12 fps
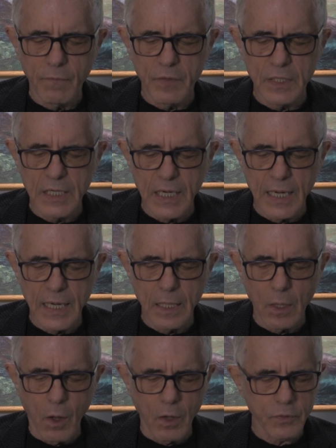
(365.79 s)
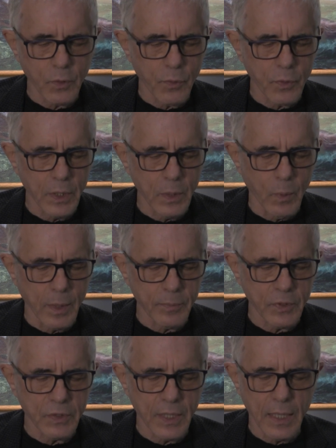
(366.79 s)
Fatigue, also
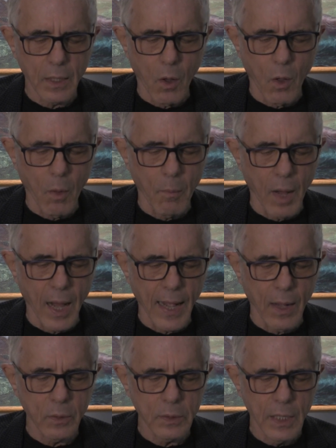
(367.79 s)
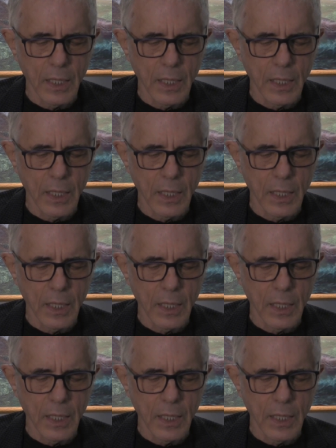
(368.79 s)
31%, all mild.